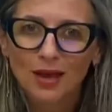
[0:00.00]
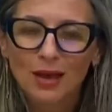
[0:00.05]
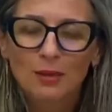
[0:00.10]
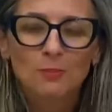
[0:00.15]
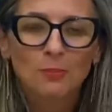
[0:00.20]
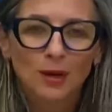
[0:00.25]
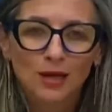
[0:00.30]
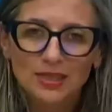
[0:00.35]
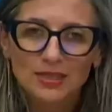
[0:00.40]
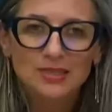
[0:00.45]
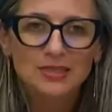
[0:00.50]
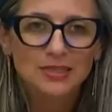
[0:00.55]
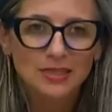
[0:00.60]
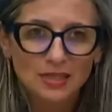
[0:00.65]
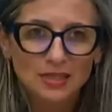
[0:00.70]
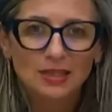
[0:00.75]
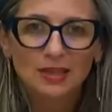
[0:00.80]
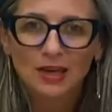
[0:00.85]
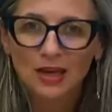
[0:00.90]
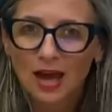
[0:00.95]
And
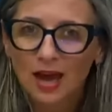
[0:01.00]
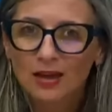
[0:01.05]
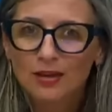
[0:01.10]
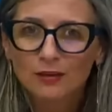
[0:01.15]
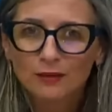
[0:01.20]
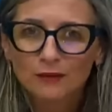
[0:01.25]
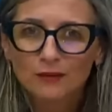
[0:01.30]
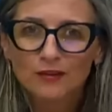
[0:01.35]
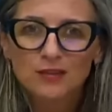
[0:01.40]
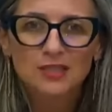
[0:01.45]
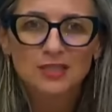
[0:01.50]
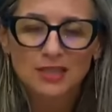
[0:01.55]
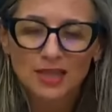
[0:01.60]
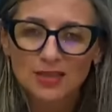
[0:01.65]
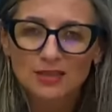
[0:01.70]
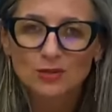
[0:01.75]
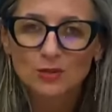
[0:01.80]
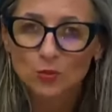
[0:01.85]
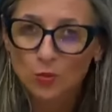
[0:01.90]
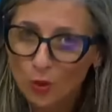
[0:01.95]
Palestinian life is
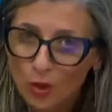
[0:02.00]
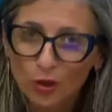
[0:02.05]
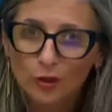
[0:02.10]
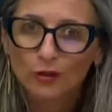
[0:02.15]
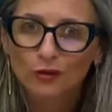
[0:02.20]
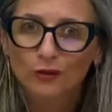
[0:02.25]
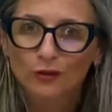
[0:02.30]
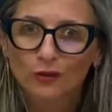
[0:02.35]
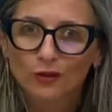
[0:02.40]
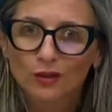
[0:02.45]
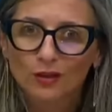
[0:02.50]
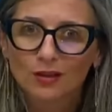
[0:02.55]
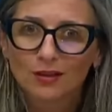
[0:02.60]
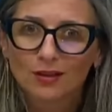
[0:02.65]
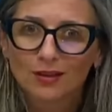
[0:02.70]
less worth.